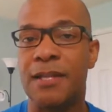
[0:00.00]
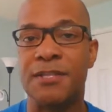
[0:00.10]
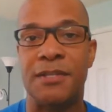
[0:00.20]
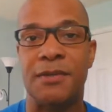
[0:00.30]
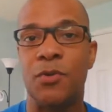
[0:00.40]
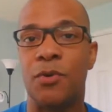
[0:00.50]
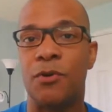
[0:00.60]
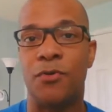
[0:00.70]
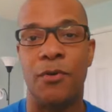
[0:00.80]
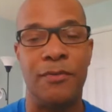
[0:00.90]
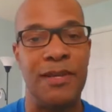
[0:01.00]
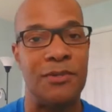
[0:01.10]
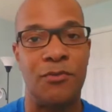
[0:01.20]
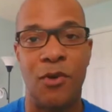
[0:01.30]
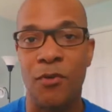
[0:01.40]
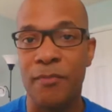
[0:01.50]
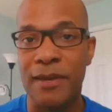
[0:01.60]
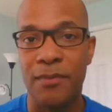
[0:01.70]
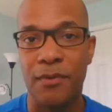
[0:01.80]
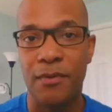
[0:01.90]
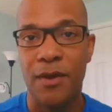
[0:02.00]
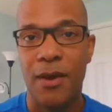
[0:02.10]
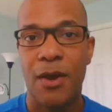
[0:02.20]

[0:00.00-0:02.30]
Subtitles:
Listen, you are grown. These are grown people